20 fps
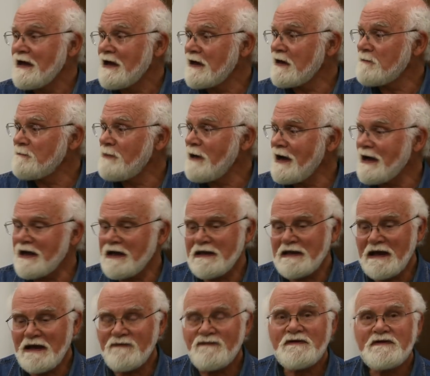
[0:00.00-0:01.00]
and a
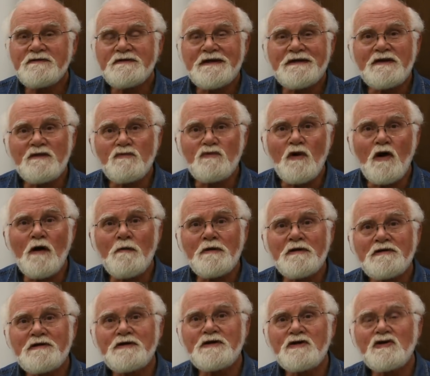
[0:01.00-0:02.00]
pocket knife is that the raw
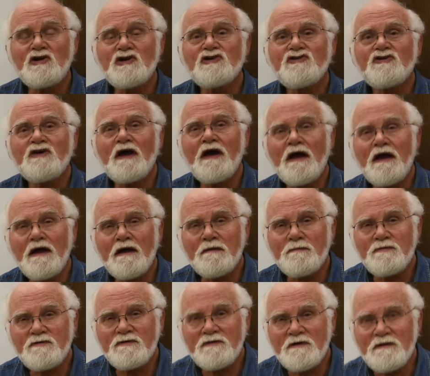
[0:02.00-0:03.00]
material is
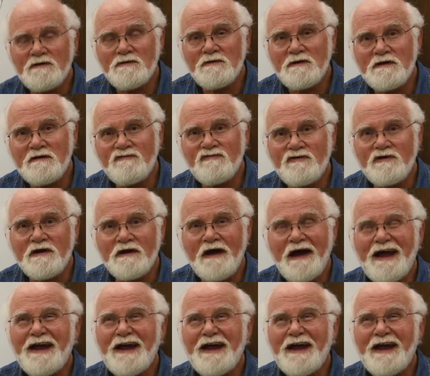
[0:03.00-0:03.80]
absolutely free.